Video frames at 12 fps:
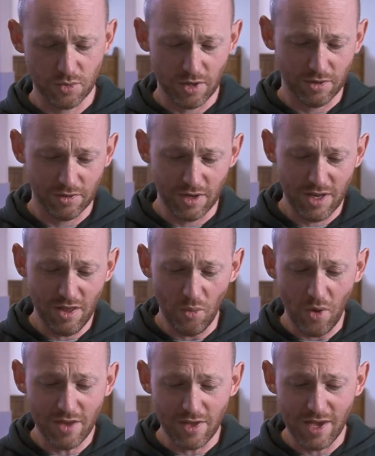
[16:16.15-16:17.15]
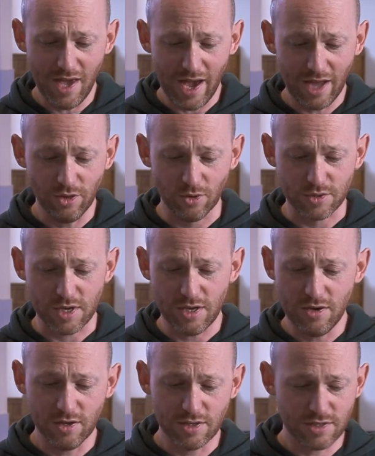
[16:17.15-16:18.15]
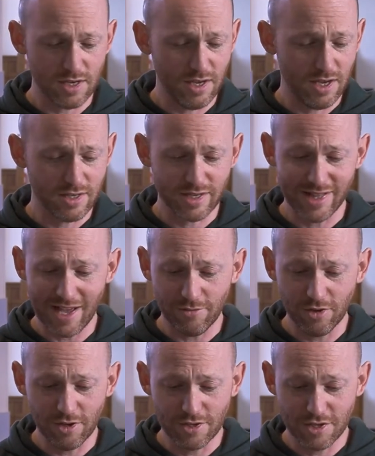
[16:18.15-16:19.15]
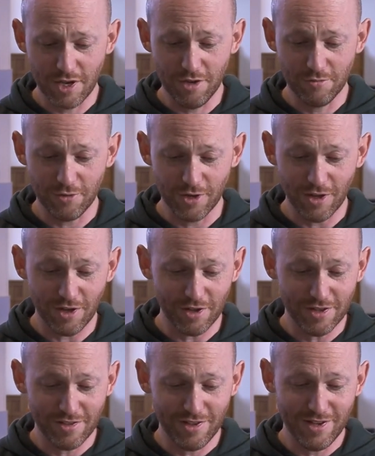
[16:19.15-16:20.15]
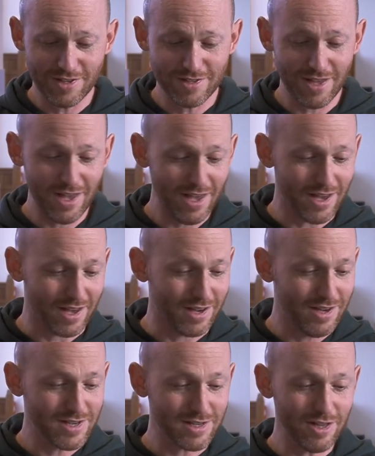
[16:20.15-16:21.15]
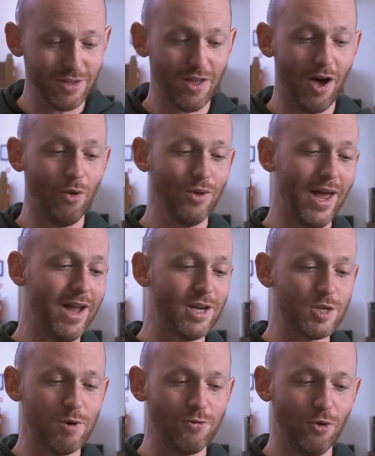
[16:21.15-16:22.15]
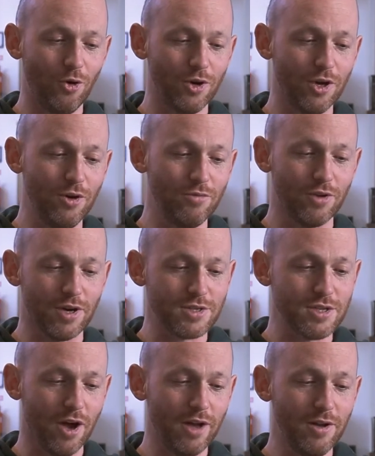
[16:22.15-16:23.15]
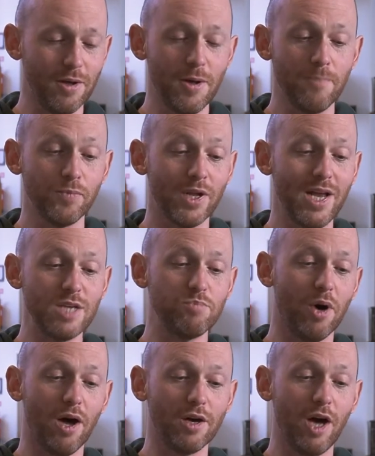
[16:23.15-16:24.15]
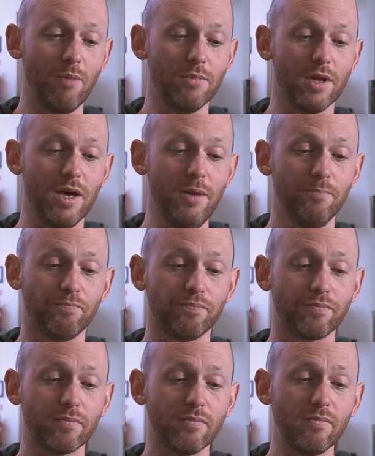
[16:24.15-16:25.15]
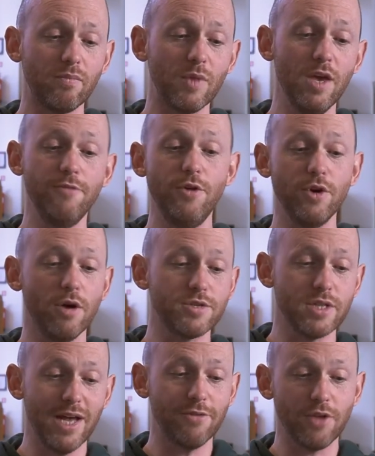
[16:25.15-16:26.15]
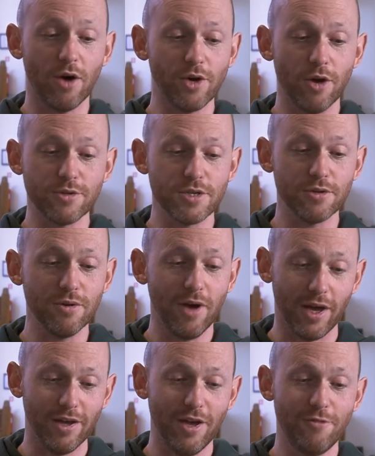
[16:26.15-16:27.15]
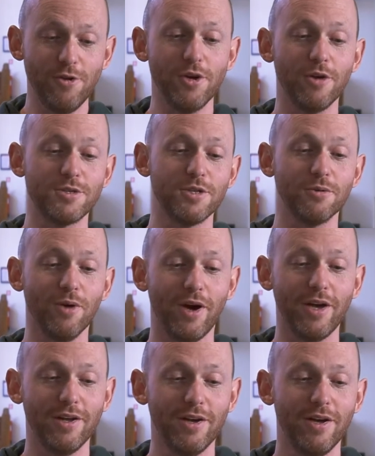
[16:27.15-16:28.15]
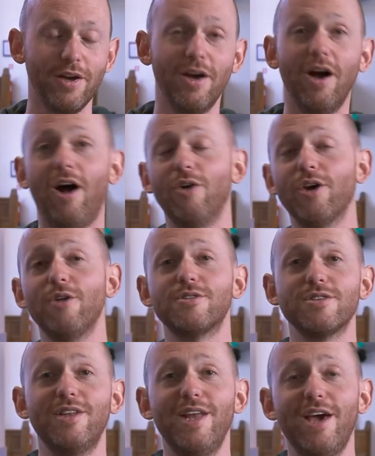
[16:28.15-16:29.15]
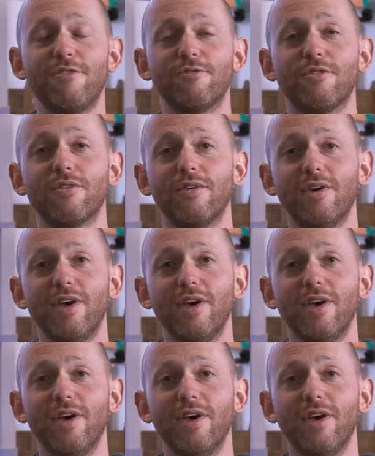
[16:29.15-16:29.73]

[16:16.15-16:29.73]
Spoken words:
Well, in the way that he handles it, you can see his love and concern for Lot is there. He says, look, the whole land is before you, verse 9. Let's part company. If you go to the left, I'll go to the right. If you go to the right, I'll go to the left.